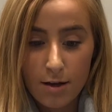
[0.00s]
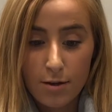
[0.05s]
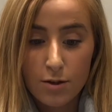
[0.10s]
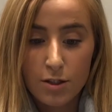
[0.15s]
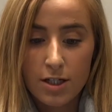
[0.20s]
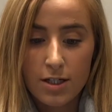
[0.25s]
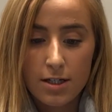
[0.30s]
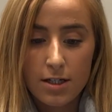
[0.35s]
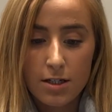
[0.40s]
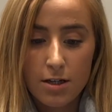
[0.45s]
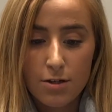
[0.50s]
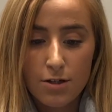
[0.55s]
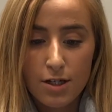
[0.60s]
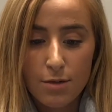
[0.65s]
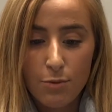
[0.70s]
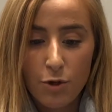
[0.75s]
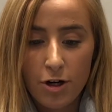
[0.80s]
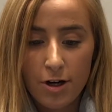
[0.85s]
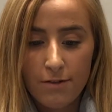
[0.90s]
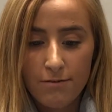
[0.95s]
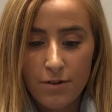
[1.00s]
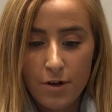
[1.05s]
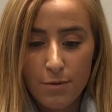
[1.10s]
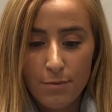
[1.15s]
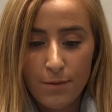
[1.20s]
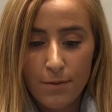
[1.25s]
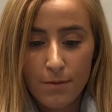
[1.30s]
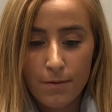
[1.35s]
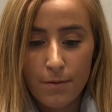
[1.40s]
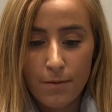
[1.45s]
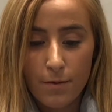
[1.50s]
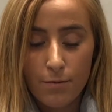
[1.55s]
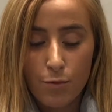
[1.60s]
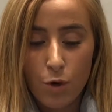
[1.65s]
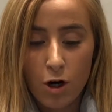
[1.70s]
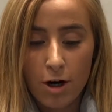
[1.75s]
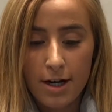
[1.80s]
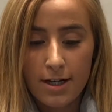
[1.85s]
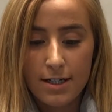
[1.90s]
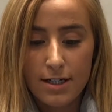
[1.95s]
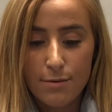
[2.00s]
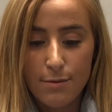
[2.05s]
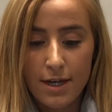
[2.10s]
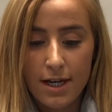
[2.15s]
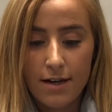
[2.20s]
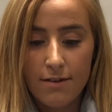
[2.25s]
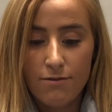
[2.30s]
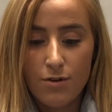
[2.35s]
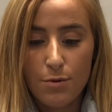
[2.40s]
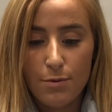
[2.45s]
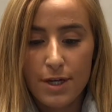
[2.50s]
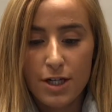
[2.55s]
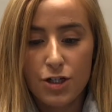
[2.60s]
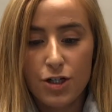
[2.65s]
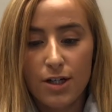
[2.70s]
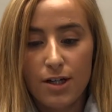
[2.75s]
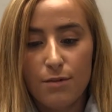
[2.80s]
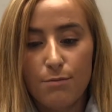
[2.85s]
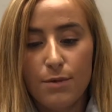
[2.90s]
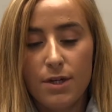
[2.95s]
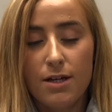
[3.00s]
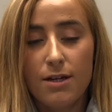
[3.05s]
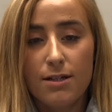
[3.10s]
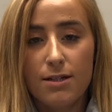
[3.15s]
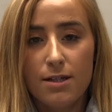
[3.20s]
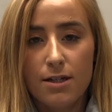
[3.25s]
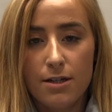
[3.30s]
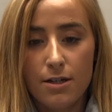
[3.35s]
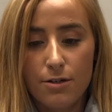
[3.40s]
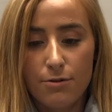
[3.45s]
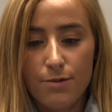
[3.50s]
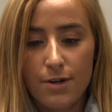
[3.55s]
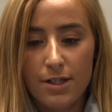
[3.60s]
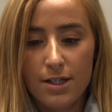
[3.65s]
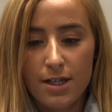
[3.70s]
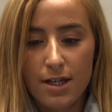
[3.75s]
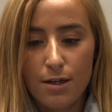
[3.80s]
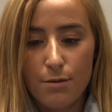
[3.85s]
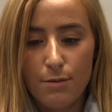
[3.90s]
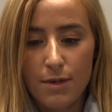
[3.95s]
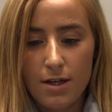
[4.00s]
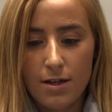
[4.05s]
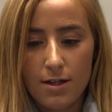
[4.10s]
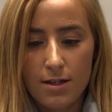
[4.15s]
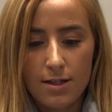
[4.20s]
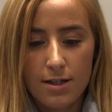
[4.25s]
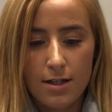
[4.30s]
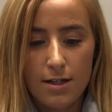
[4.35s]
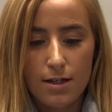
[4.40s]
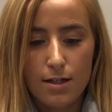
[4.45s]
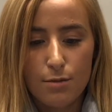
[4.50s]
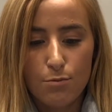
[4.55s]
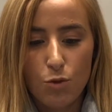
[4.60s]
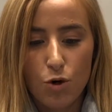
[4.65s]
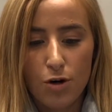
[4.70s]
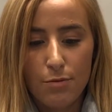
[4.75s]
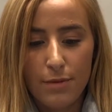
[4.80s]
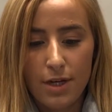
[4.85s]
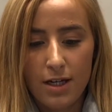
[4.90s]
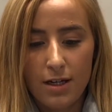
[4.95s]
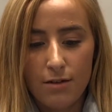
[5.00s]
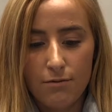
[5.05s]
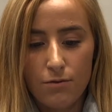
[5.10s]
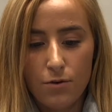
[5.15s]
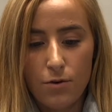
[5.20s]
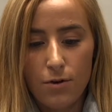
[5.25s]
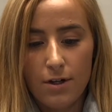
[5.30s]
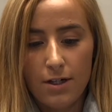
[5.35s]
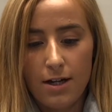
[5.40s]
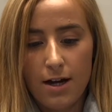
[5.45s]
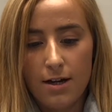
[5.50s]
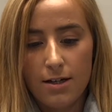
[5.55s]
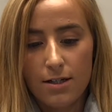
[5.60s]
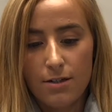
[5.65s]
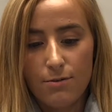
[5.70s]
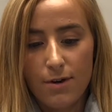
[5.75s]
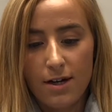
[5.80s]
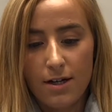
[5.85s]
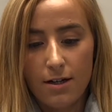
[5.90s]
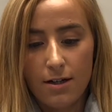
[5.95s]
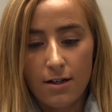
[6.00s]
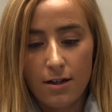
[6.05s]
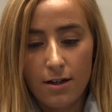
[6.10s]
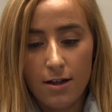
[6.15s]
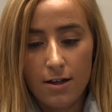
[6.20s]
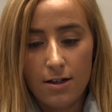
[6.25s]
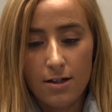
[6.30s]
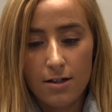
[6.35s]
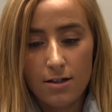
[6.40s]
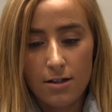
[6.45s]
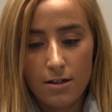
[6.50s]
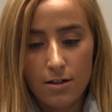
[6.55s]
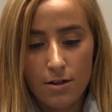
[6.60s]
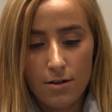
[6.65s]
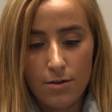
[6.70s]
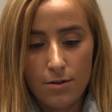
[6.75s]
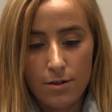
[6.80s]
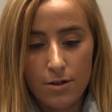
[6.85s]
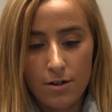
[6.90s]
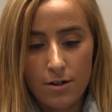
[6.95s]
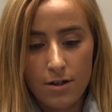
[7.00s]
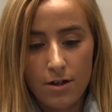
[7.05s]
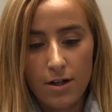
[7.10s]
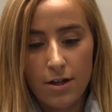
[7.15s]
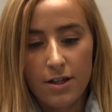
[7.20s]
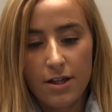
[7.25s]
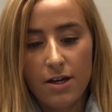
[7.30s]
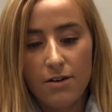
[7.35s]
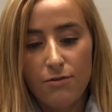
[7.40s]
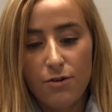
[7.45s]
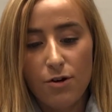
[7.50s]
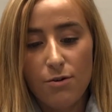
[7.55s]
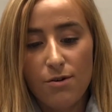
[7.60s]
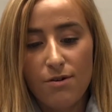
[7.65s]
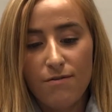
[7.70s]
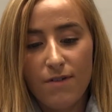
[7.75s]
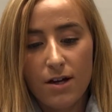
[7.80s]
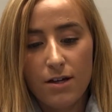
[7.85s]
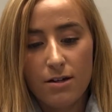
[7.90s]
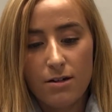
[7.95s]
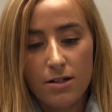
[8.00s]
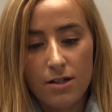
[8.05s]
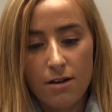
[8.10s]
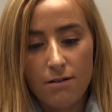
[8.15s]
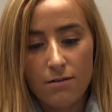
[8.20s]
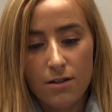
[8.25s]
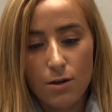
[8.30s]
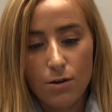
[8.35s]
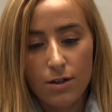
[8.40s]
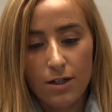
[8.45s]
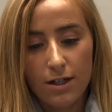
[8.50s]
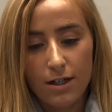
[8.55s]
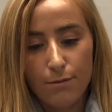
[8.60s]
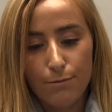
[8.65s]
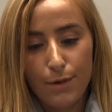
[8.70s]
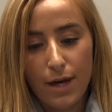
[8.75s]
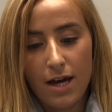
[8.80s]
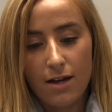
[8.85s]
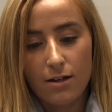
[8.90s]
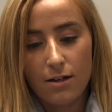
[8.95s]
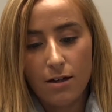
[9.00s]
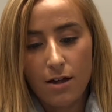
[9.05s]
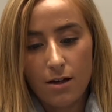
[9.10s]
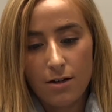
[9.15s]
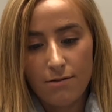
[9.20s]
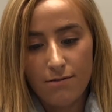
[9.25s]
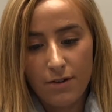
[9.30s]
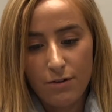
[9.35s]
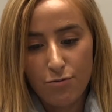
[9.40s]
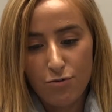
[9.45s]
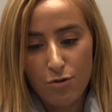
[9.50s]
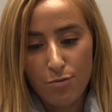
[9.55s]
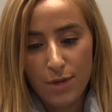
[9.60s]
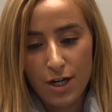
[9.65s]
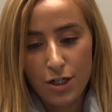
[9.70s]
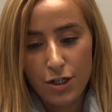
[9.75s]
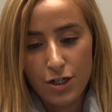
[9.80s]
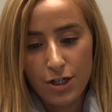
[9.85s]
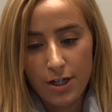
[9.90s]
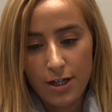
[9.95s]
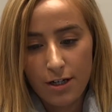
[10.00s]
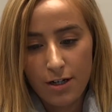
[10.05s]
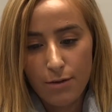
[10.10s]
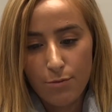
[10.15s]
Disclosing more intimate information can be considered risky because it is more meaningful and not as readily disclosed. Therefore, we find ourselves holding back a lot of information